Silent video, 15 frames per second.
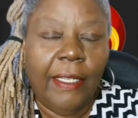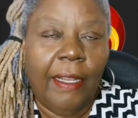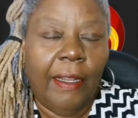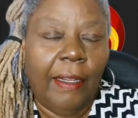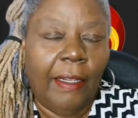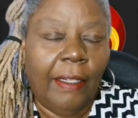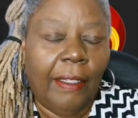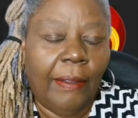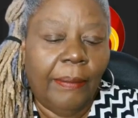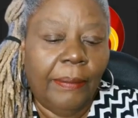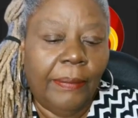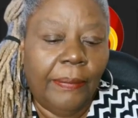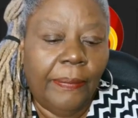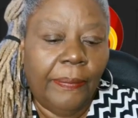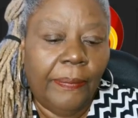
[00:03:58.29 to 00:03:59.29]

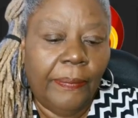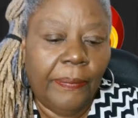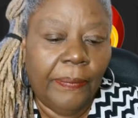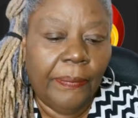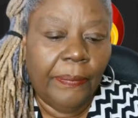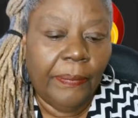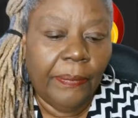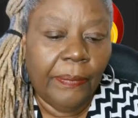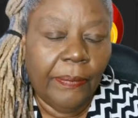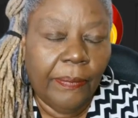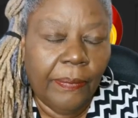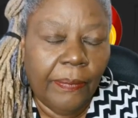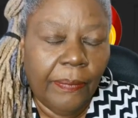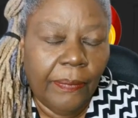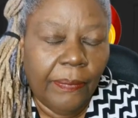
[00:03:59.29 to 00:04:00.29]
um
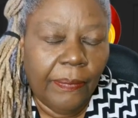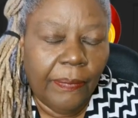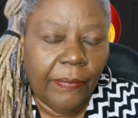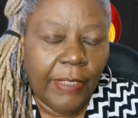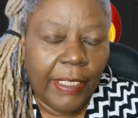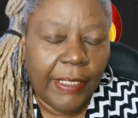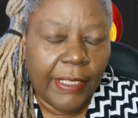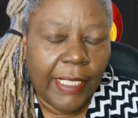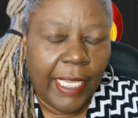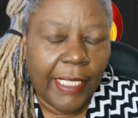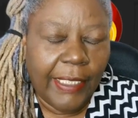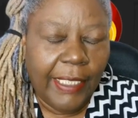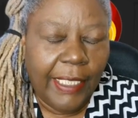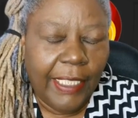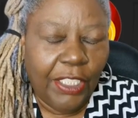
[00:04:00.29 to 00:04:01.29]
is
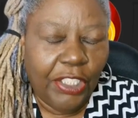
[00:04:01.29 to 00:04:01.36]
that TD